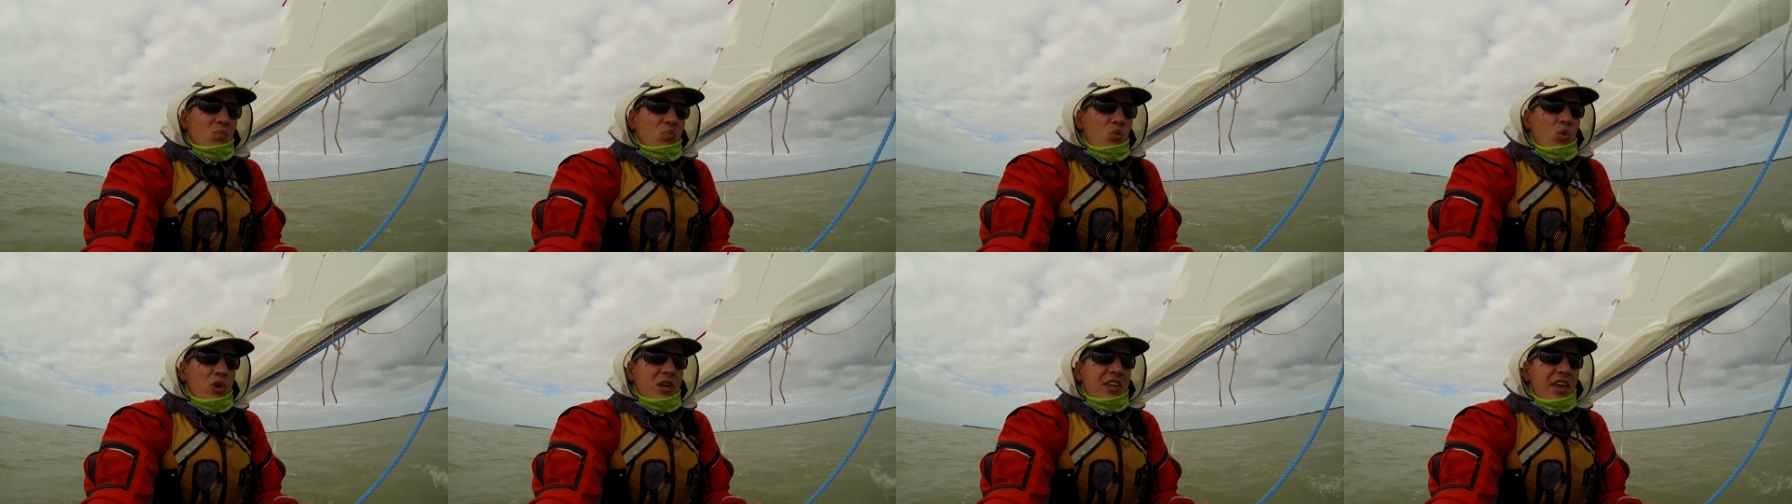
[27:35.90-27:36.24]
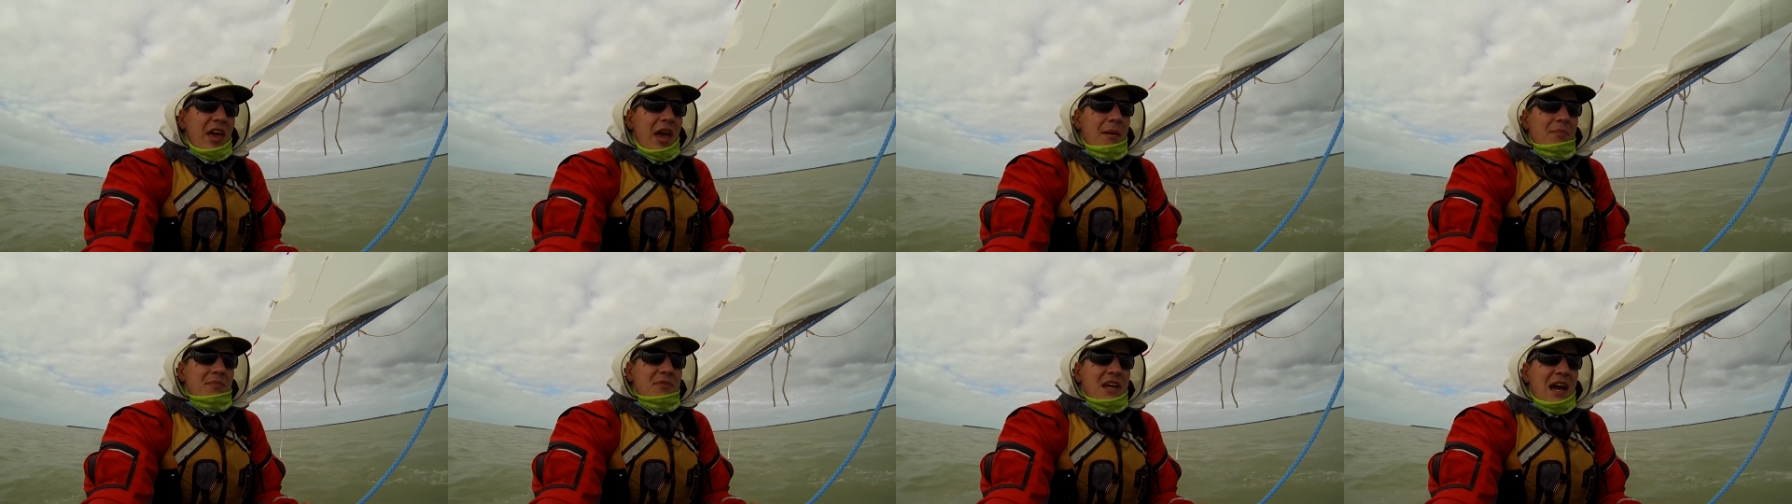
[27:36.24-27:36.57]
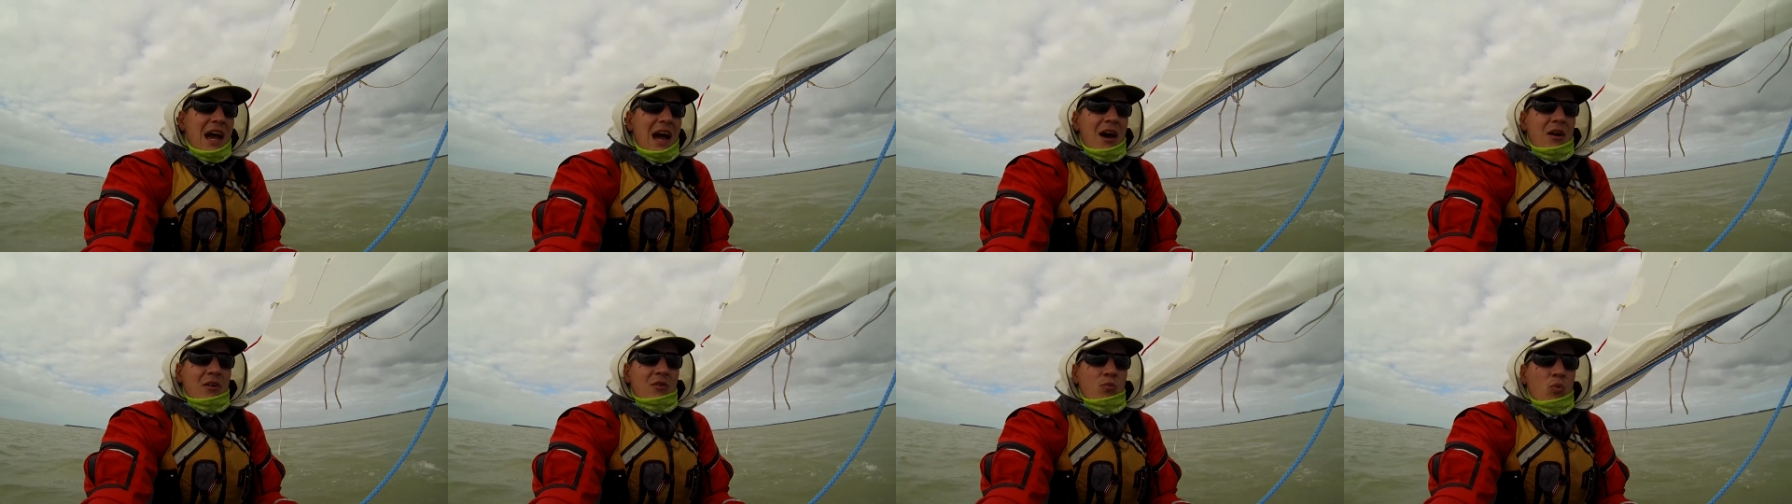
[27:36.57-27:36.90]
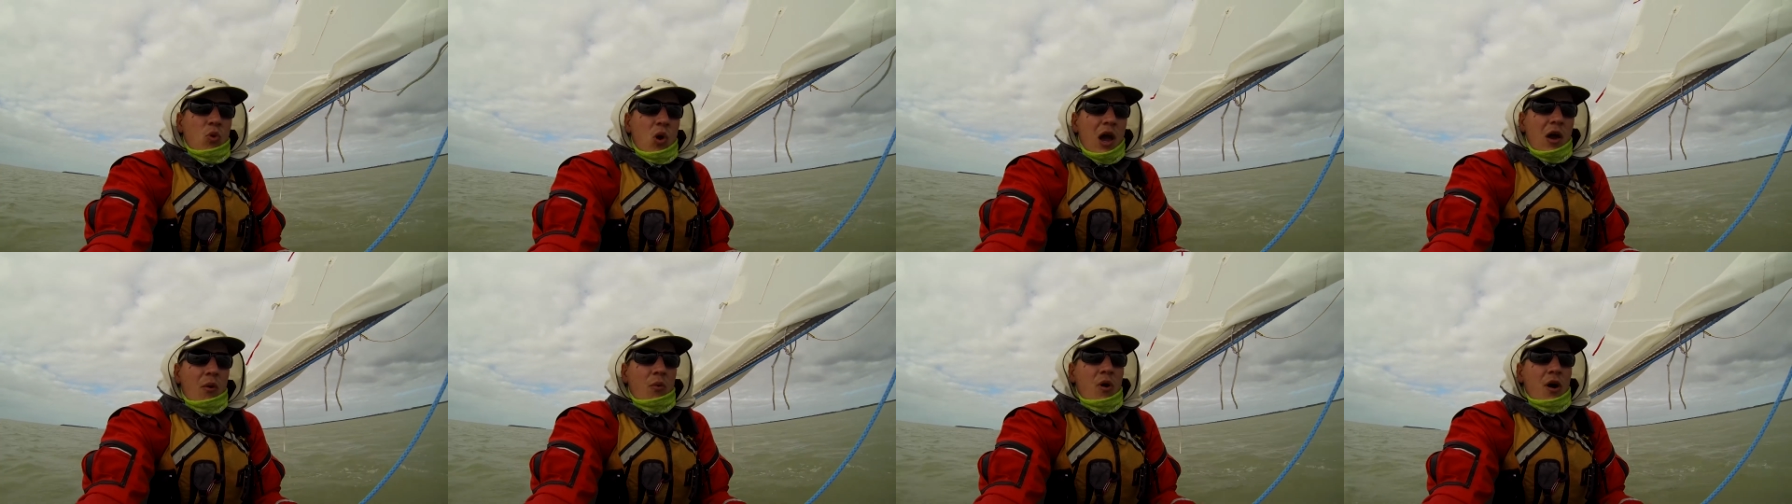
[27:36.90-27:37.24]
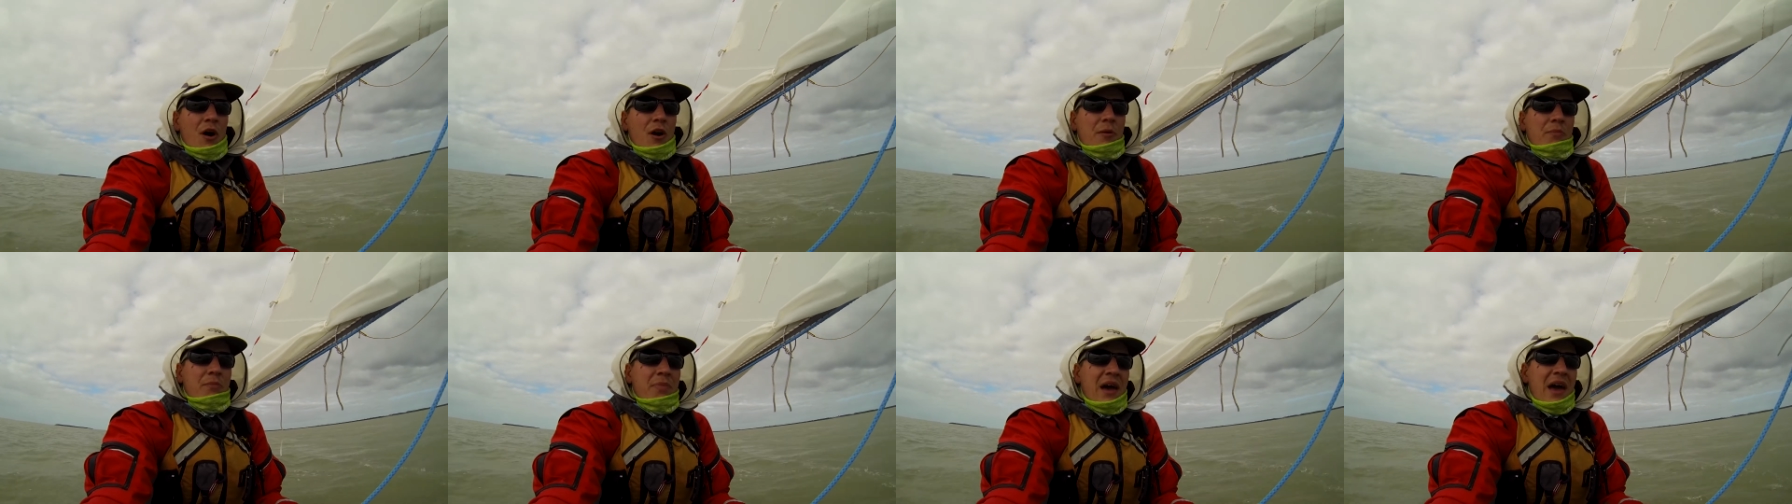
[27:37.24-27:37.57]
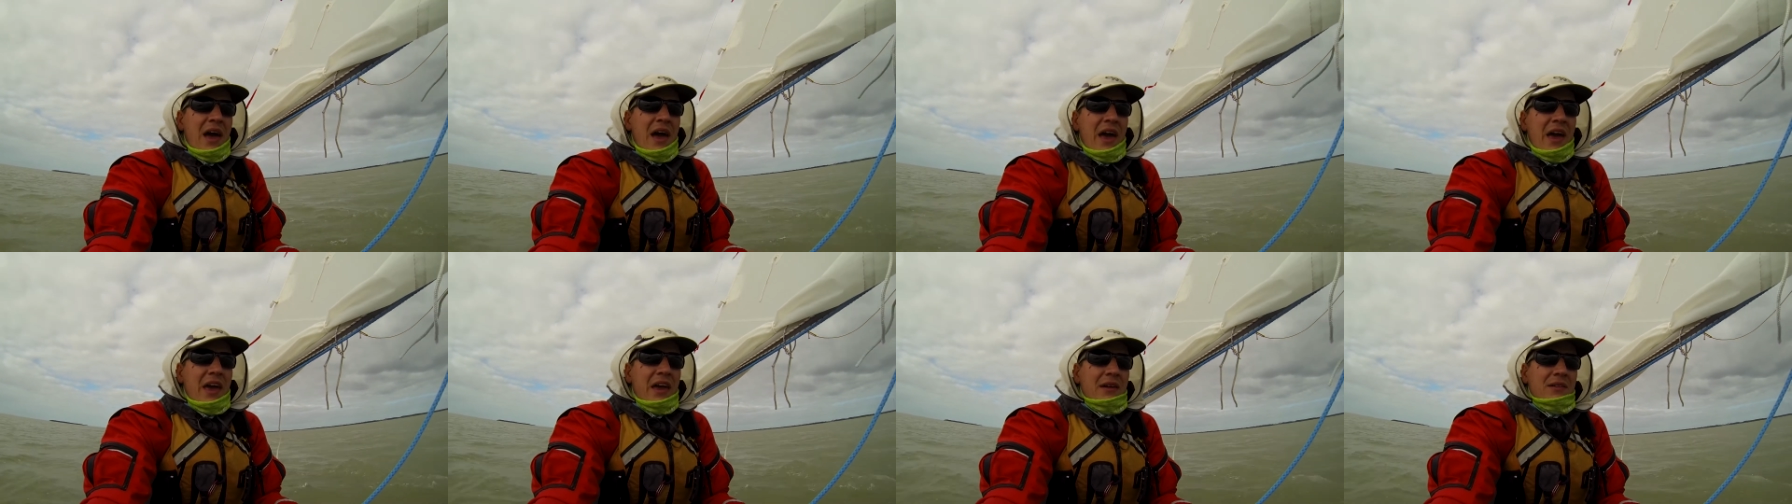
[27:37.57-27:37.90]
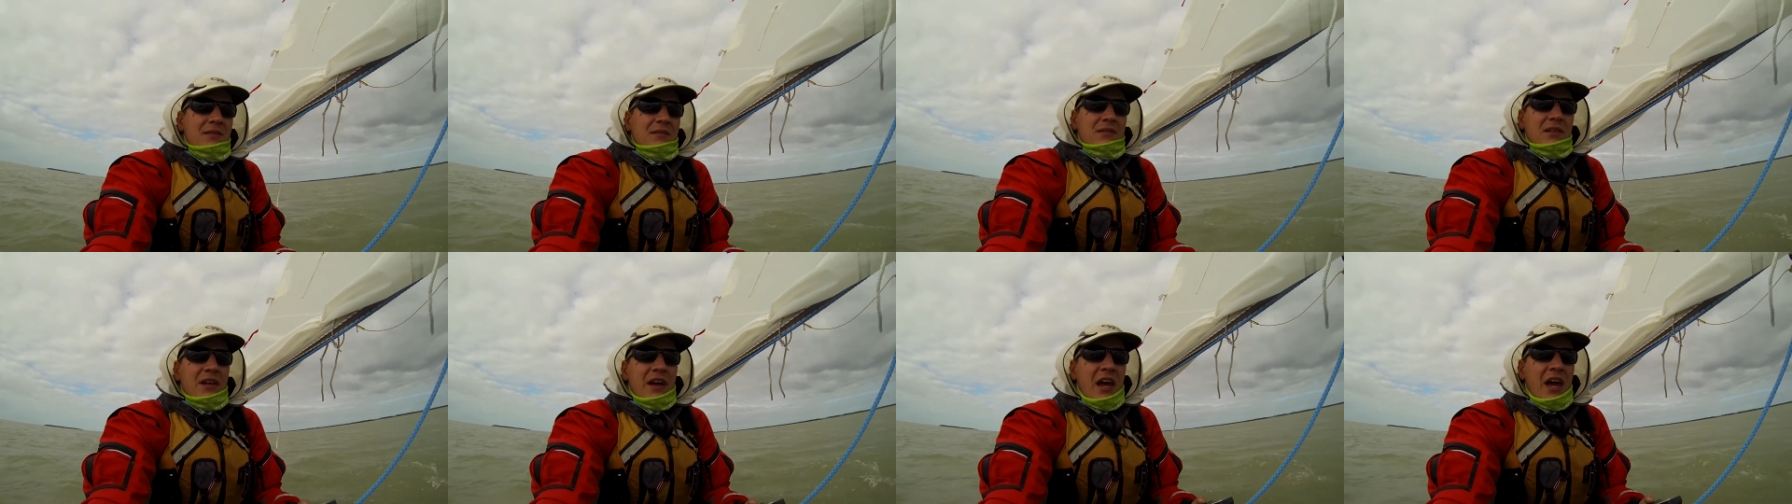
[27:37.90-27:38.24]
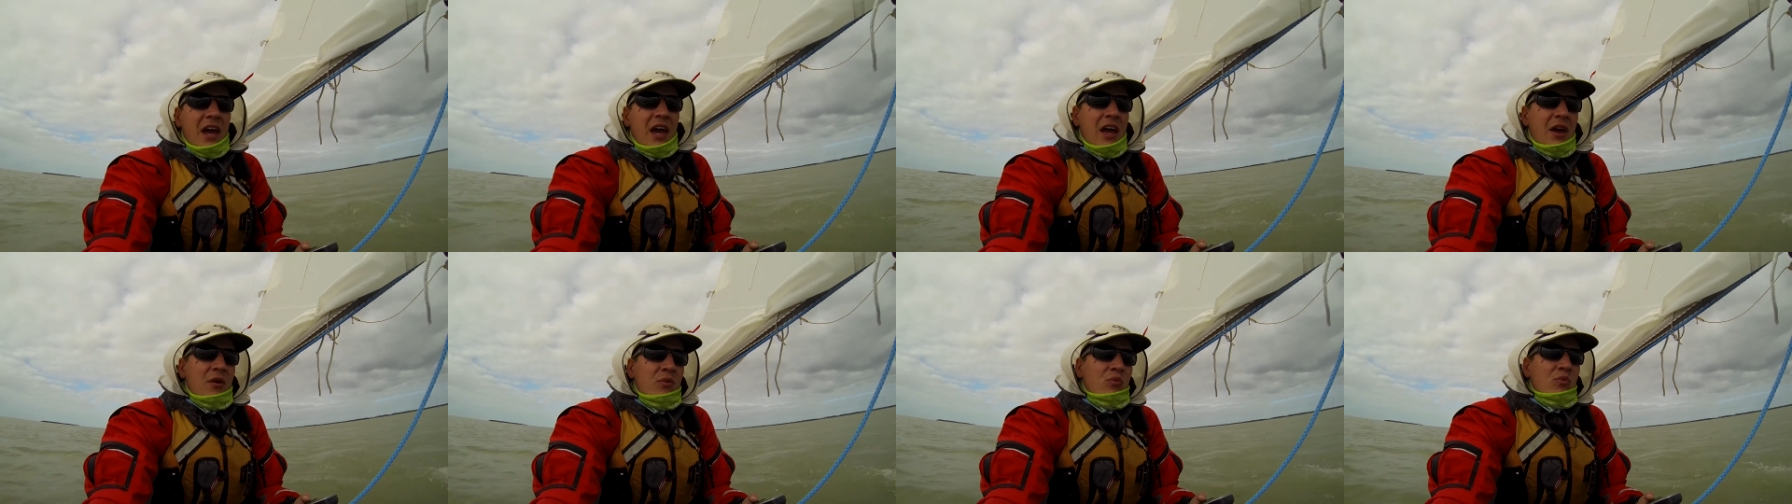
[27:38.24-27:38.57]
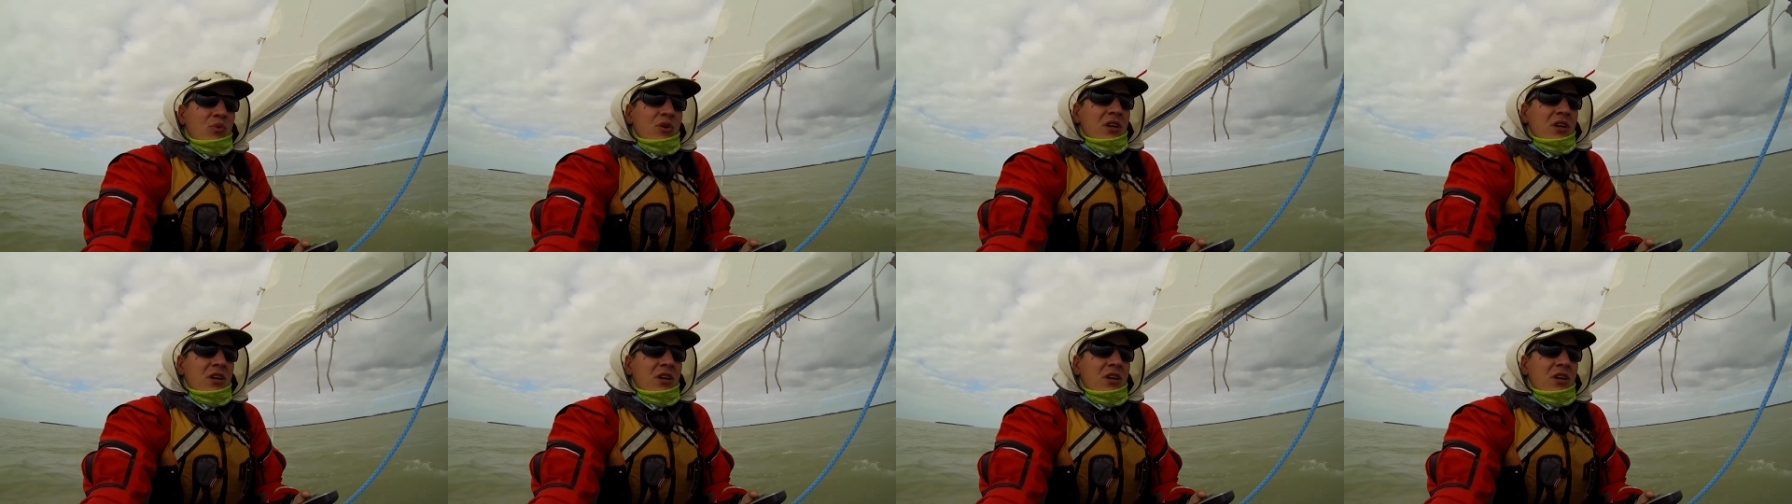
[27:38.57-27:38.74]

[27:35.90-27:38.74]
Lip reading: We came down Whitewater Bay, and